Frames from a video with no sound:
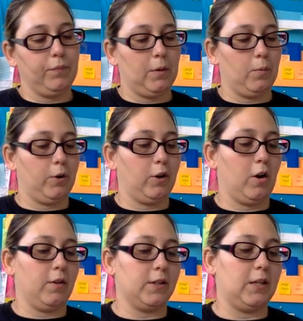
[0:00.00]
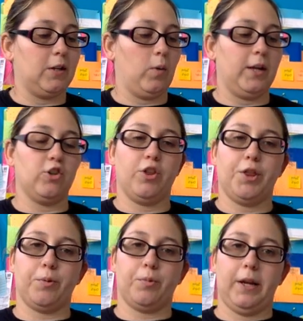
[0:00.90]
We're going to call this equation
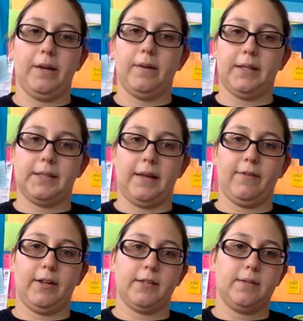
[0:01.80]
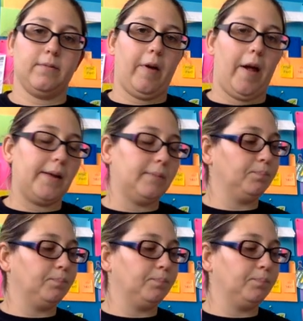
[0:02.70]
3 and save it. Okay?